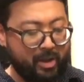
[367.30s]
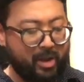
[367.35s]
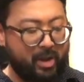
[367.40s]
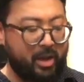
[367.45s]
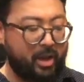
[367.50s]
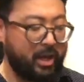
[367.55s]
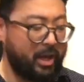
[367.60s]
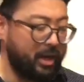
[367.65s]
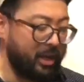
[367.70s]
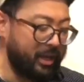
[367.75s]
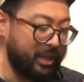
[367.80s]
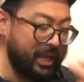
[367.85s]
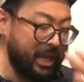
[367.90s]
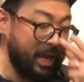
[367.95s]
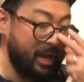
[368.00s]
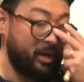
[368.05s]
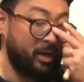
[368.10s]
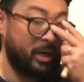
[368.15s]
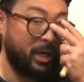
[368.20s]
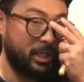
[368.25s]
And
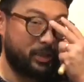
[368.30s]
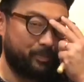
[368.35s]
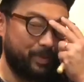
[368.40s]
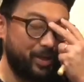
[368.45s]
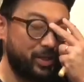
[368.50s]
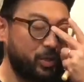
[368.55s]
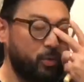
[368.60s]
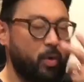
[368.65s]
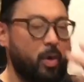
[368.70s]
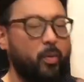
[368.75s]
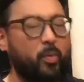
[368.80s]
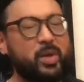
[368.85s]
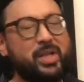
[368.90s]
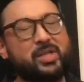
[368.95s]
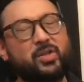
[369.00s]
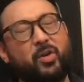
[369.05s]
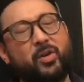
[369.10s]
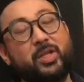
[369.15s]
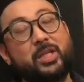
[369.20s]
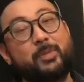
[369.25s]
again, especially when we
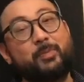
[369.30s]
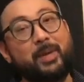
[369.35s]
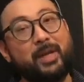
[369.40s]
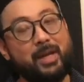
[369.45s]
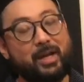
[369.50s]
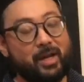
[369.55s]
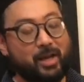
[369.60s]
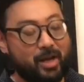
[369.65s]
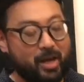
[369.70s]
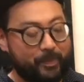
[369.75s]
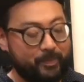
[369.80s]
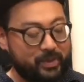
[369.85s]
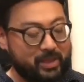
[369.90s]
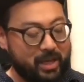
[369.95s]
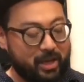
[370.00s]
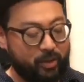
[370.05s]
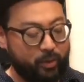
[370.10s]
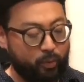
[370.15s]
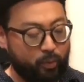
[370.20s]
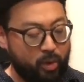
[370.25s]
start speeding it up
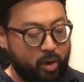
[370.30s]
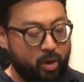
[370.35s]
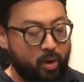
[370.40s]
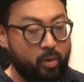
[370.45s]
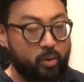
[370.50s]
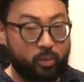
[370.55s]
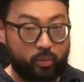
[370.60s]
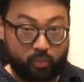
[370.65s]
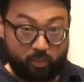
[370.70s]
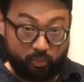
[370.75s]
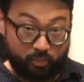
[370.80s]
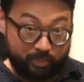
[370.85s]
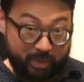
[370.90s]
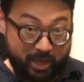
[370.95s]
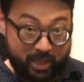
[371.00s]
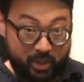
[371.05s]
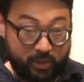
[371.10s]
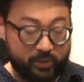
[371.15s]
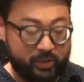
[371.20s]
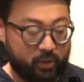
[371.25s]
down the road by
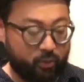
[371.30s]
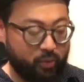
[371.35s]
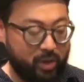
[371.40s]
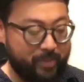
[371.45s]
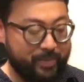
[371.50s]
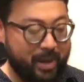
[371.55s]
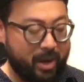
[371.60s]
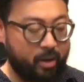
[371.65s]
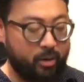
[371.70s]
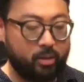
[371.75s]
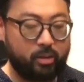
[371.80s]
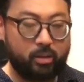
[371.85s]
using rebound,